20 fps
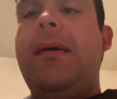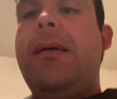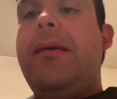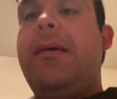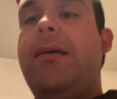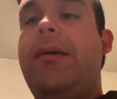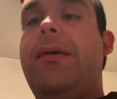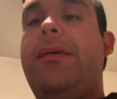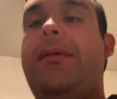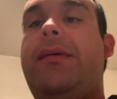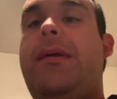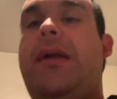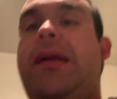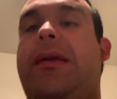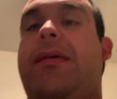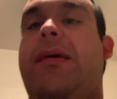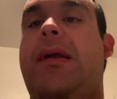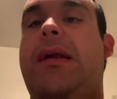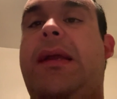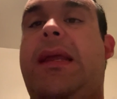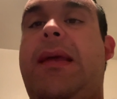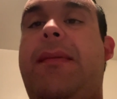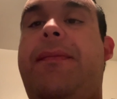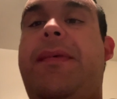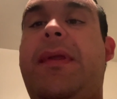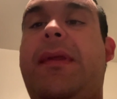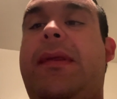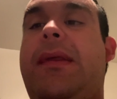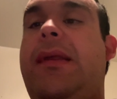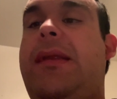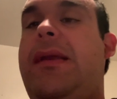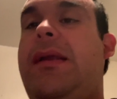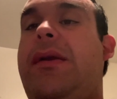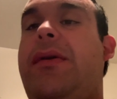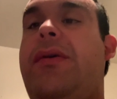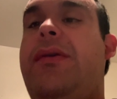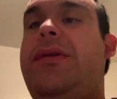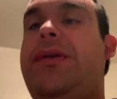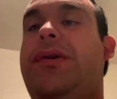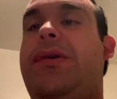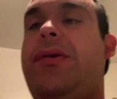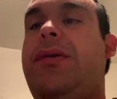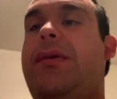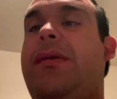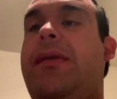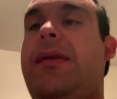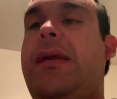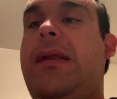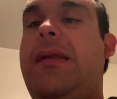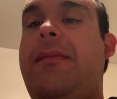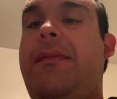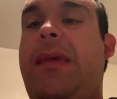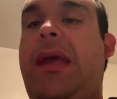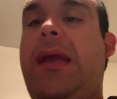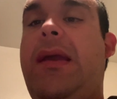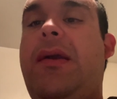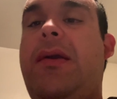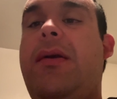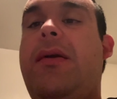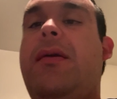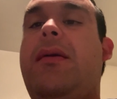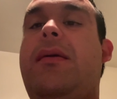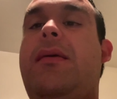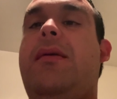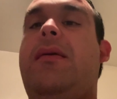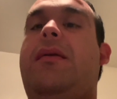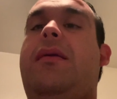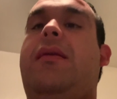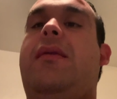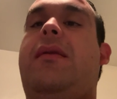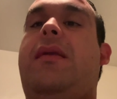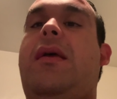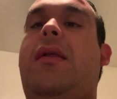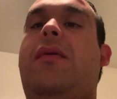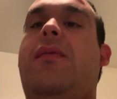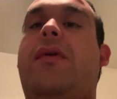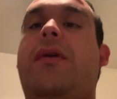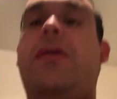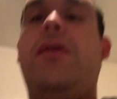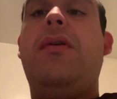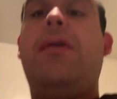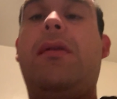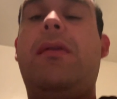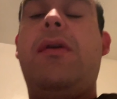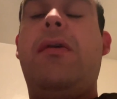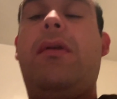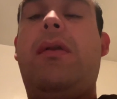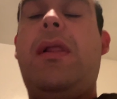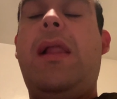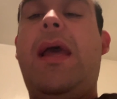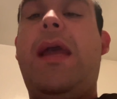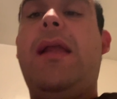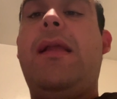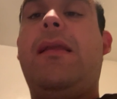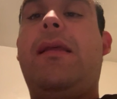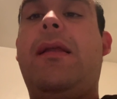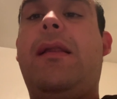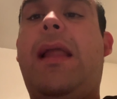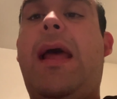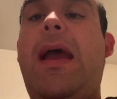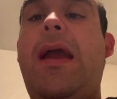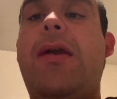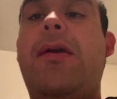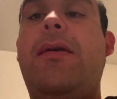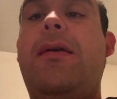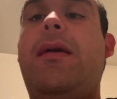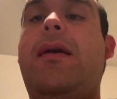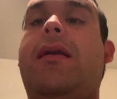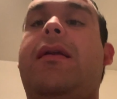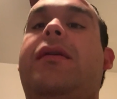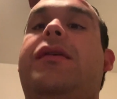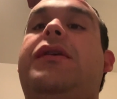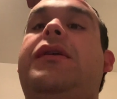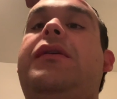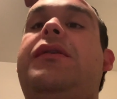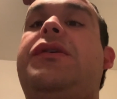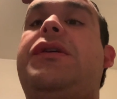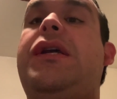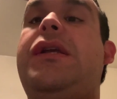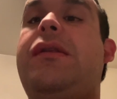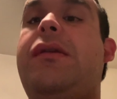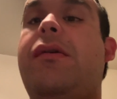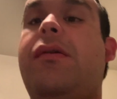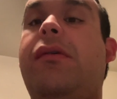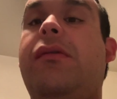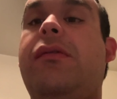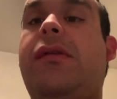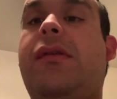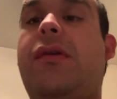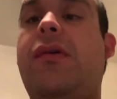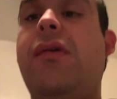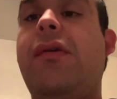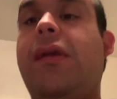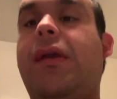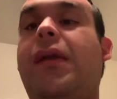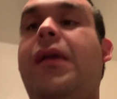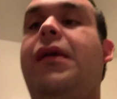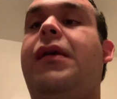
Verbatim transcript: Or should I try to keep insisting on her insurance and make her tell her, well, your, your client is a liar and she changed her whole story?